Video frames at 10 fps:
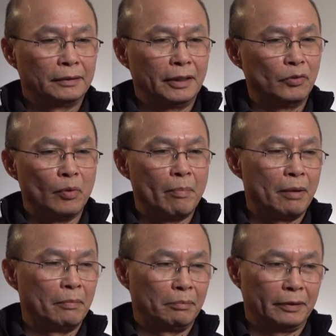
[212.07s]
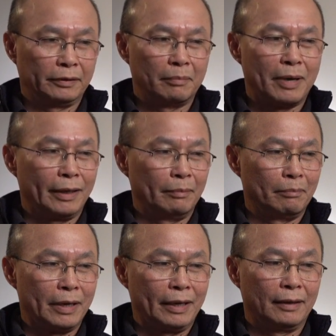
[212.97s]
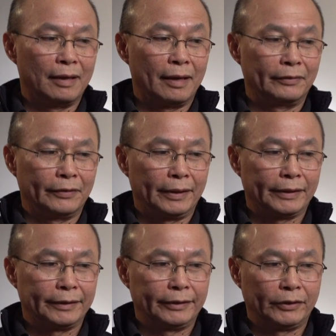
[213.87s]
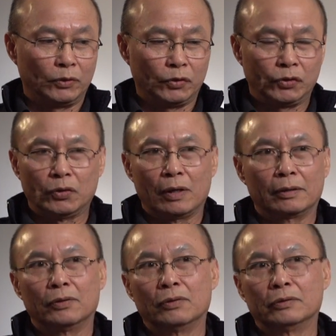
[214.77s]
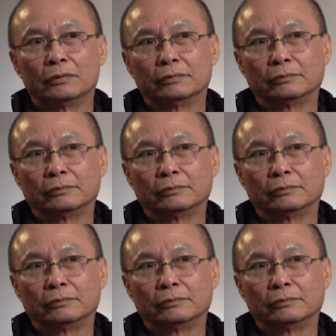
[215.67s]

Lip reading: Didn't remember because my life is so struggle.